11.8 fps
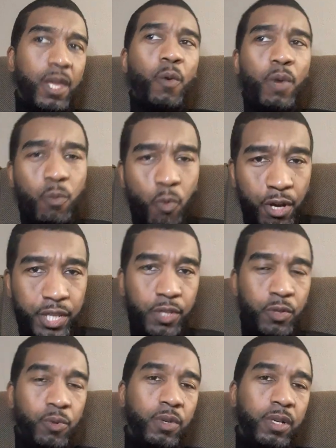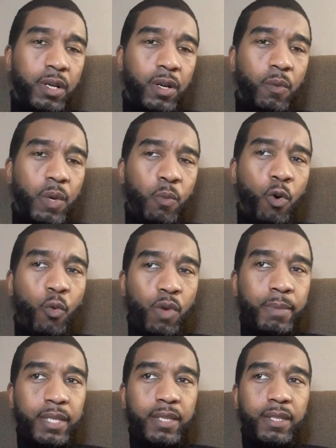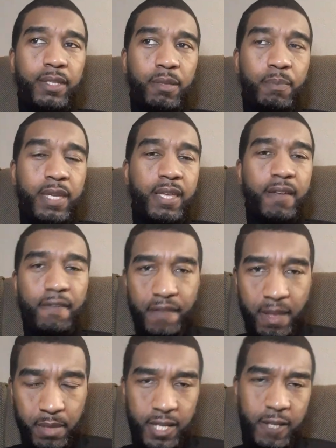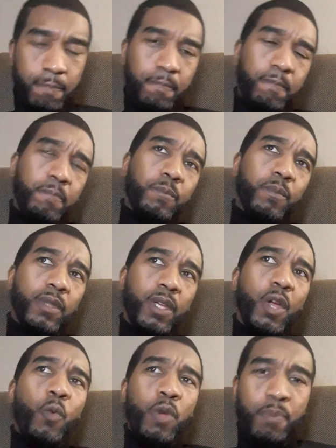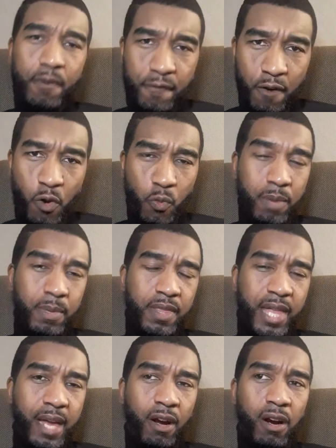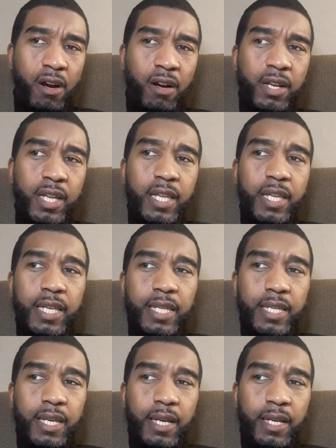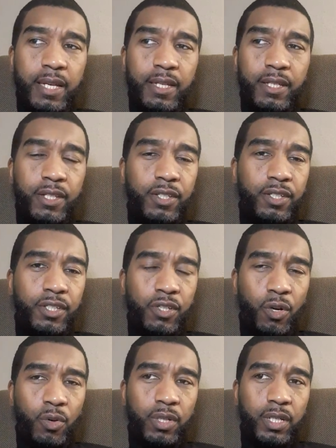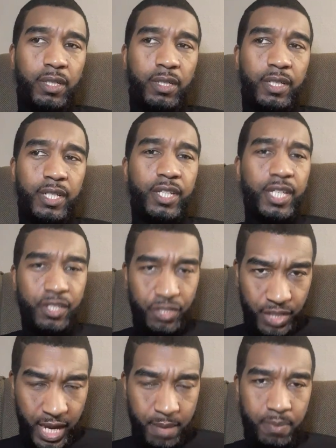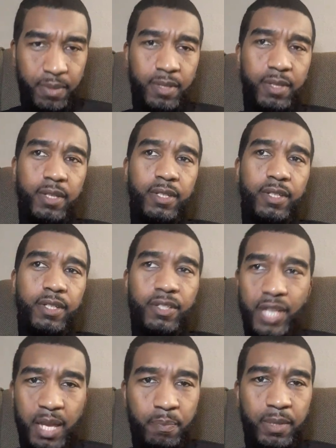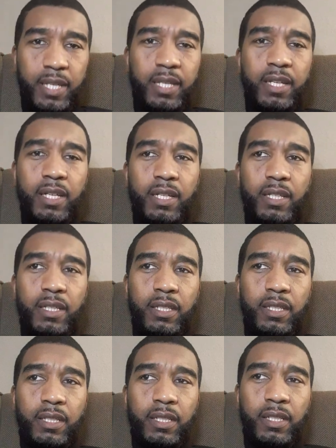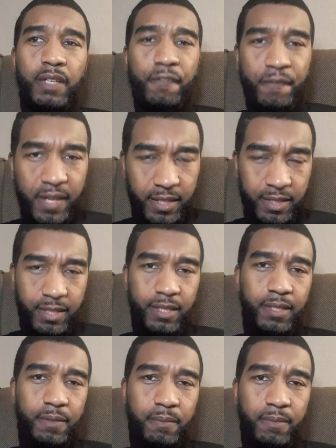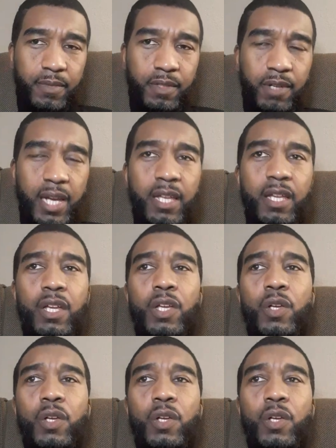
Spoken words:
We want women to be feminine. We prefer women that are, in shape, shapely, fit, right?